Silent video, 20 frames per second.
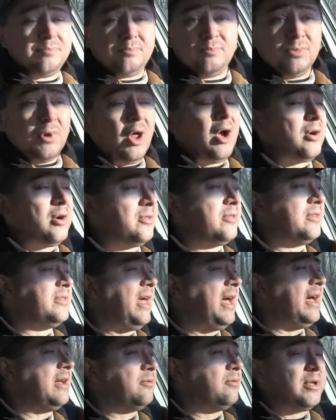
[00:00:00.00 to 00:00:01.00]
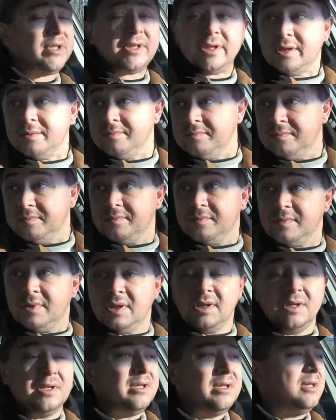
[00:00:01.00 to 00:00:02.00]
Longer than that, really.
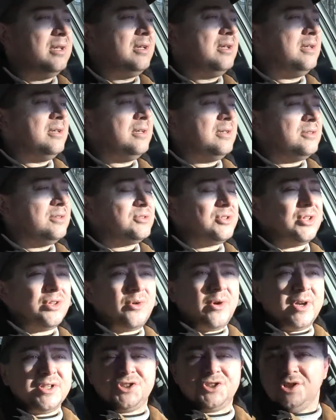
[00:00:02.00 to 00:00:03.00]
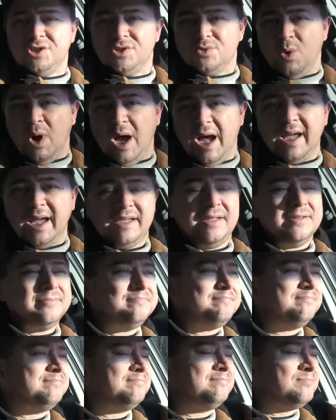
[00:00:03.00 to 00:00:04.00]
So the question is why?
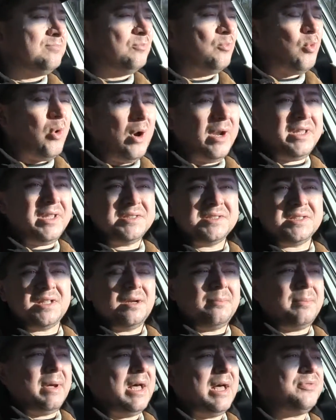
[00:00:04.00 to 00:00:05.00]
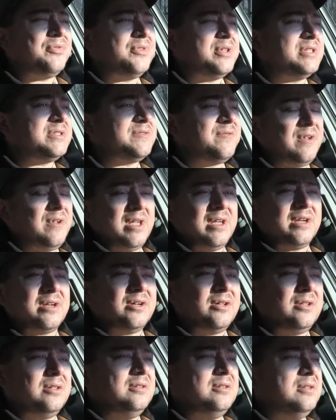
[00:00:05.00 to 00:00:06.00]
What is it about this
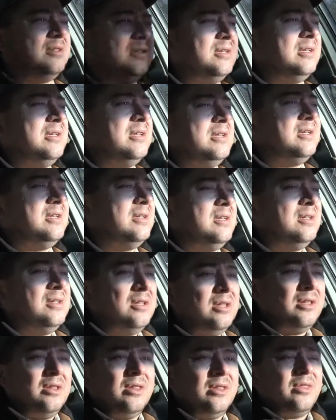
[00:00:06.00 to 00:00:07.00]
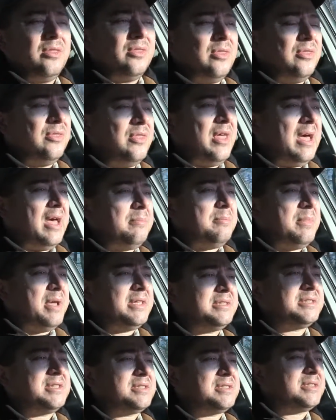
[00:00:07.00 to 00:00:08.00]
vehicle that
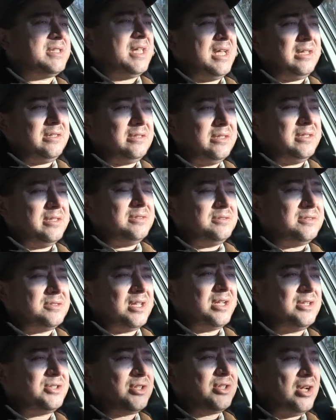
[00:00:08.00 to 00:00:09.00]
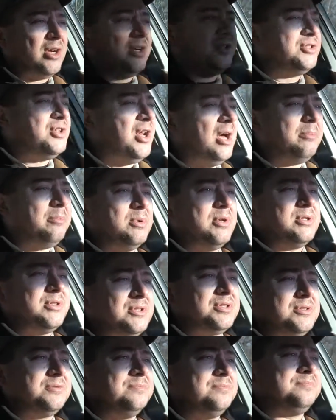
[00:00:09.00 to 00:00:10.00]
makes it sell in such large numbers?